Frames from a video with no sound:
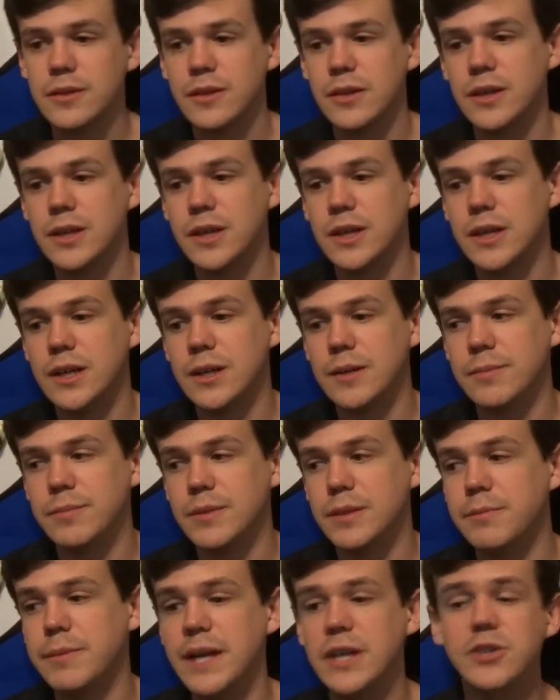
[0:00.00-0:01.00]
Um,
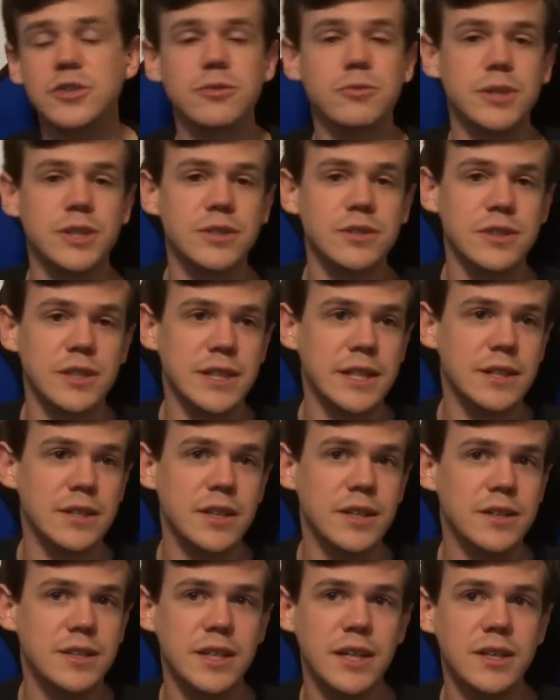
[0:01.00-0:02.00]
the major ones again.
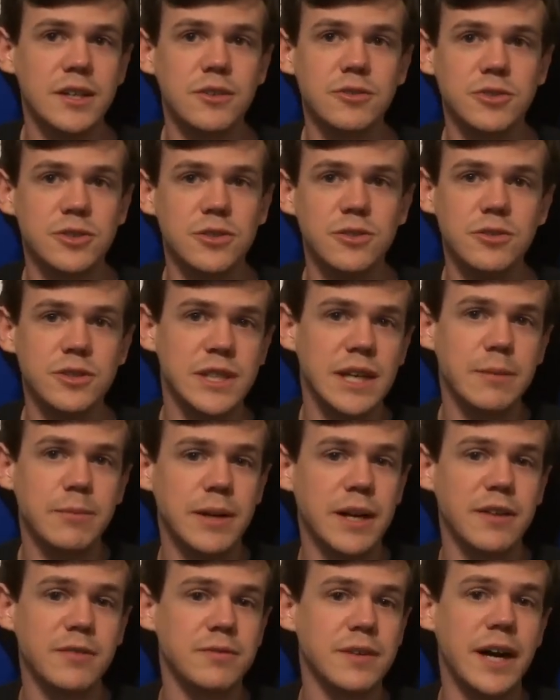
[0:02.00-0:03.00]
Nintendo is Tuesday,
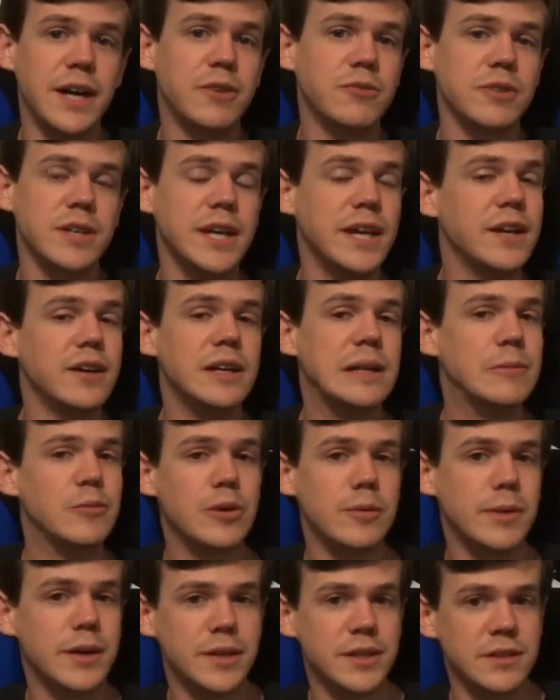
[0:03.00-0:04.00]
but I've, I do not care
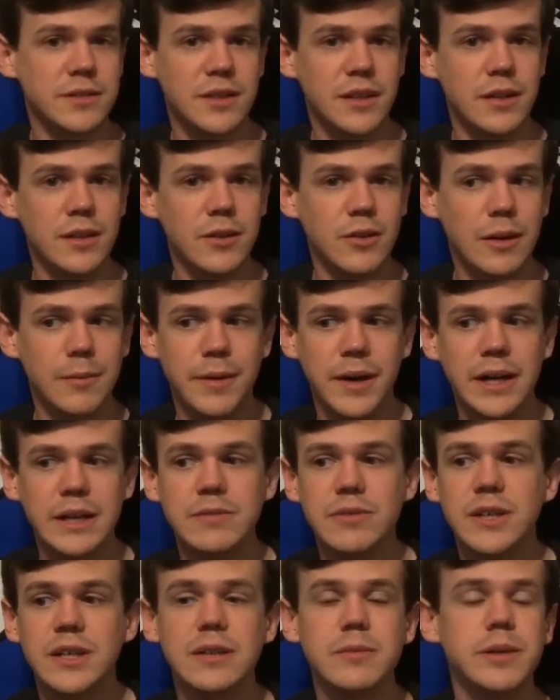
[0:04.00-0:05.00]
anymore about Nintendo. I'm not
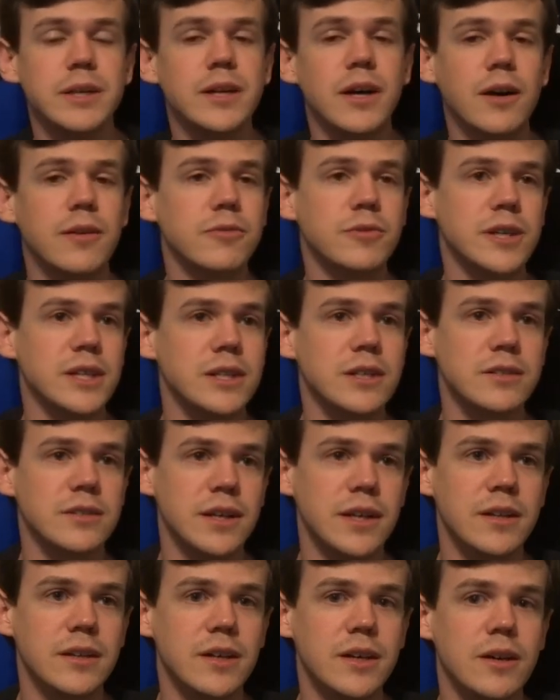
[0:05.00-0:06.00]
even going to be covering
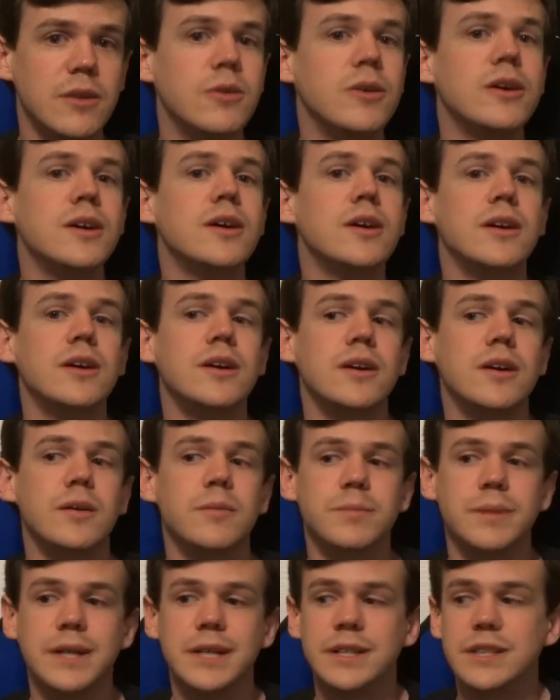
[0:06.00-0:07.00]
Nintendo
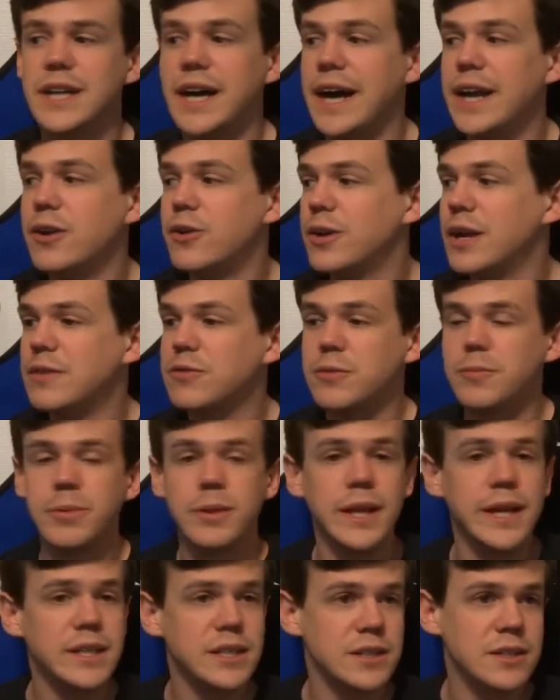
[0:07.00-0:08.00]
because I don't ever
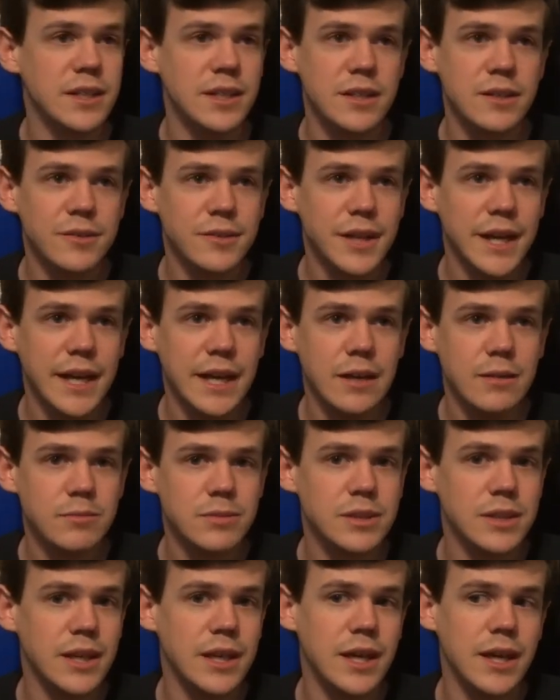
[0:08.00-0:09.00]
play Nintendo
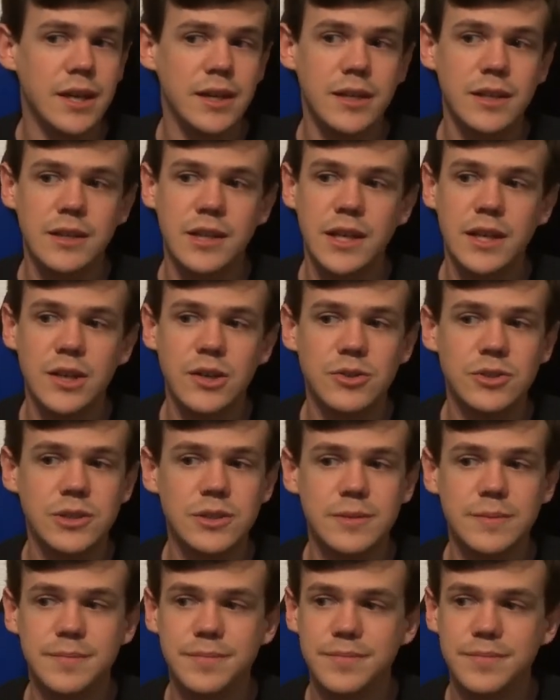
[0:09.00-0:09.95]
games, and Nintendo's